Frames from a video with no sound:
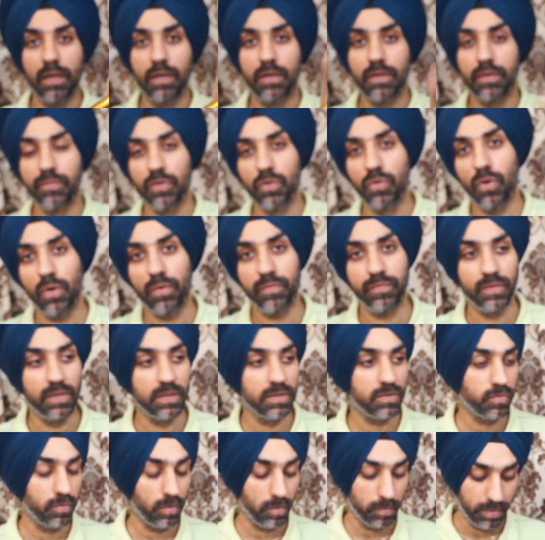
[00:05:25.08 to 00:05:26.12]
review of
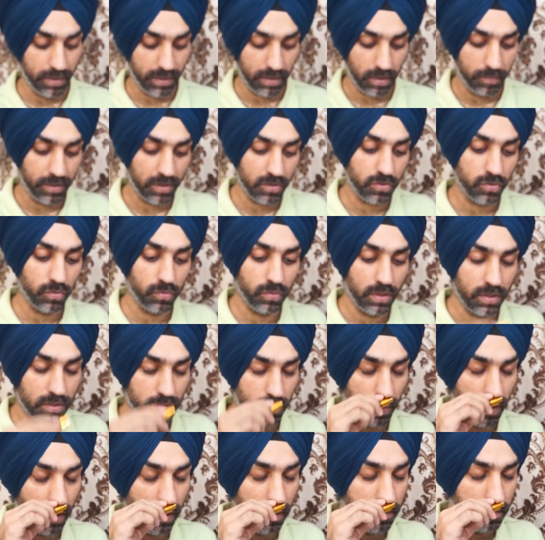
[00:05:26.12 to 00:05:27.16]
this will be coming soon as
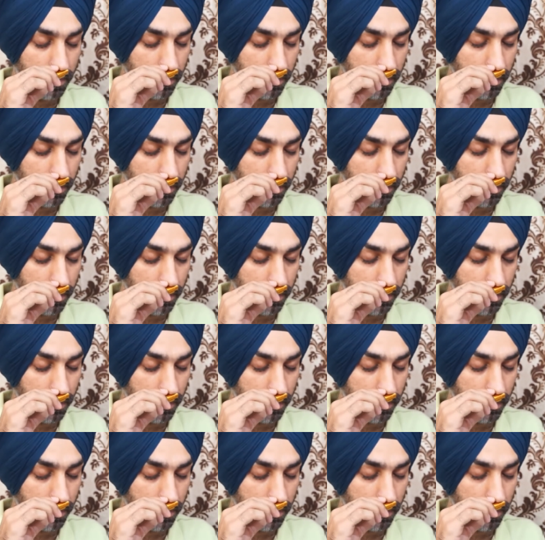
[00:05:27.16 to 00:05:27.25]
well.